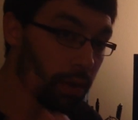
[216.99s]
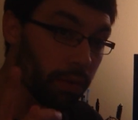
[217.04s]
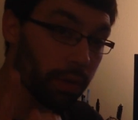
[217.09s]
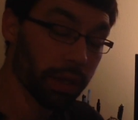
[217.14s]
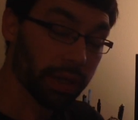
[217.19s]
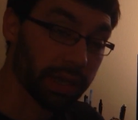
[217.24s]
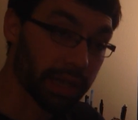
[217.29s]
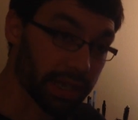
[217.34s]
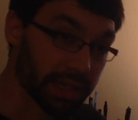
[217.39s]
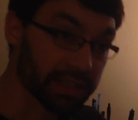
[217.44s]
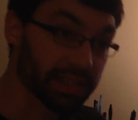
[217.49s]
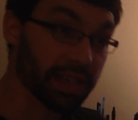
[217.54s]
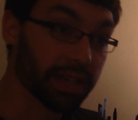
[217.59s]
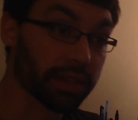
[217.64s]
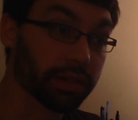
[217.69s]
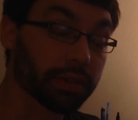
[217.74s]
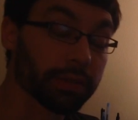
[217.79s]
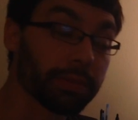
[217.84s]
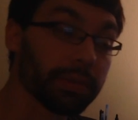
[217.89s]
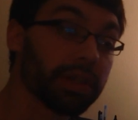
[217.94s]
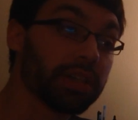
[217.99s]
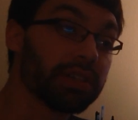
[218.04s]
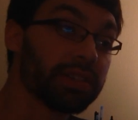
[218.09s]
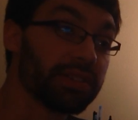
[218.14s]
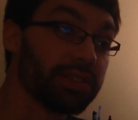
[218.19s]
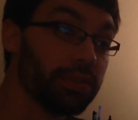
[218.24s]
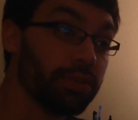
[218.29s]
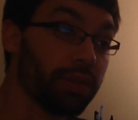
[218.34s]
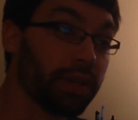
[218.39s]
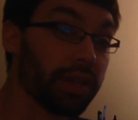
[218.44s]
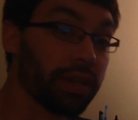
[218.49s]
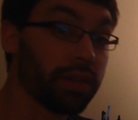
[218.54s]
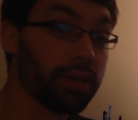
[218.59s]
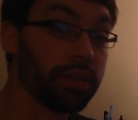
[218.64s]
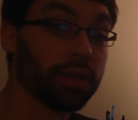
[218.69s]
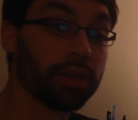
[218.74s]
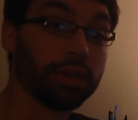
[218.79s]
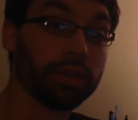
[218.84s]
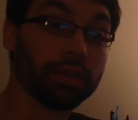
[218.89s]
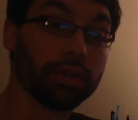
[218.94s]
Well, not exactly, because you
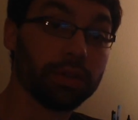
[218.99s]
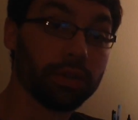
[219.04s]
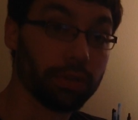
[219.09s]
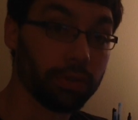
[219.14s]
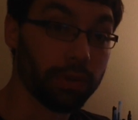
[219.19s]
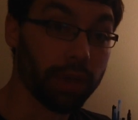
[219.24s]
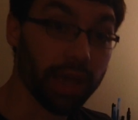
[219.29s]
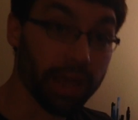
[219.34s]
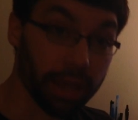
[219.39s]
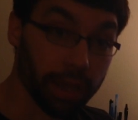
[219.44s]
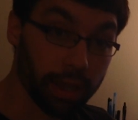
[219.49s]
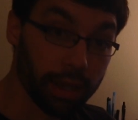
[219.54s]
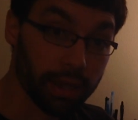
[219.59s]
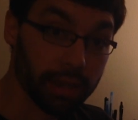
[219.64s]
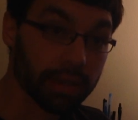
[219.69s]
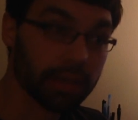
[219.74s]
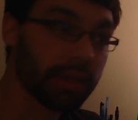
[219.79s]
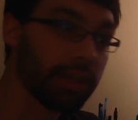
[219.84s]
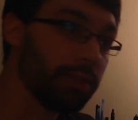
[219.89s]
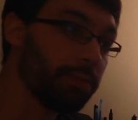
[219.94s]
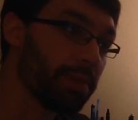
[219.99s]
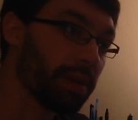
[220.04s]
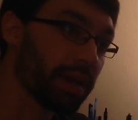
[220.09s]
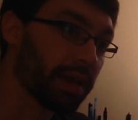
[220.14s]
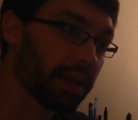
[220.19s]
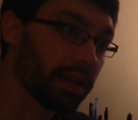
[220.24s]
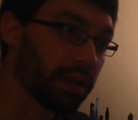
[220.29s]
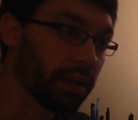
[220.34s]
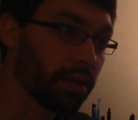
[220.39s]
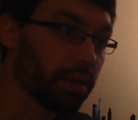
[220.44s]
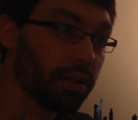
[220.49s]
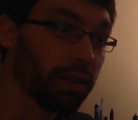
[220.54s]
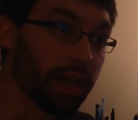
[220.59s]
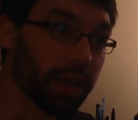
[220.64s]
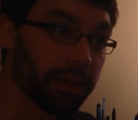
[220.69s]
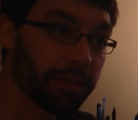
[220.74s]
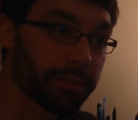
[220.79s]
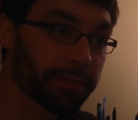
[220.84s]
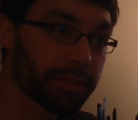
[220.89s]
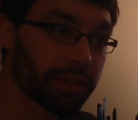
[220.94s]
can do A and D-pad
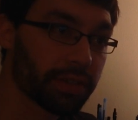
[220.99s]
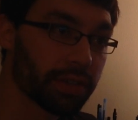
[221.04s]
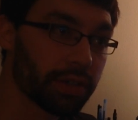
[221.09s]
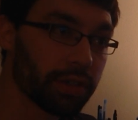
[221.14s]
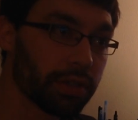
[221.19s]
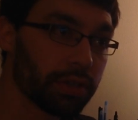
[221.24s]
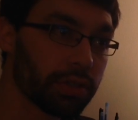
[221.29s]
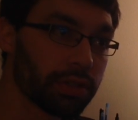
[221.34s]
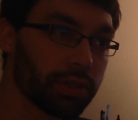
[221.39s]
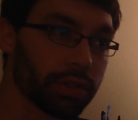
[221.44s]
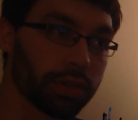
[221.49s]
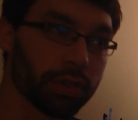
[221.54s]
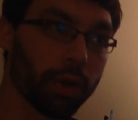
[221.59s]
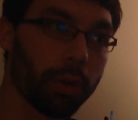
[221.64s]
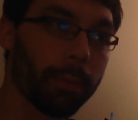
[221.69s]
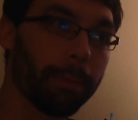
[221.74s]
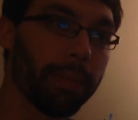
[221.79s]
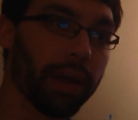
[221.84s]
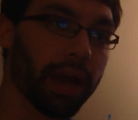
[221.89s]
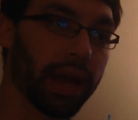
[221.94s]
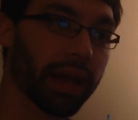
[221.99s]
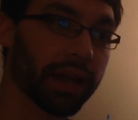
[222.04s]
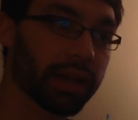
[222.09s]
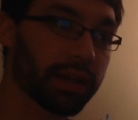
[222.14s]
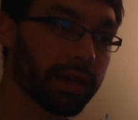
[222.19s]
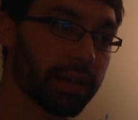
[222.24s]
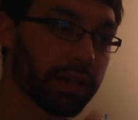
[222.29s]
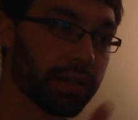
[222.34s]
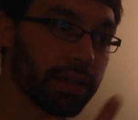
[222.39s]
left to go back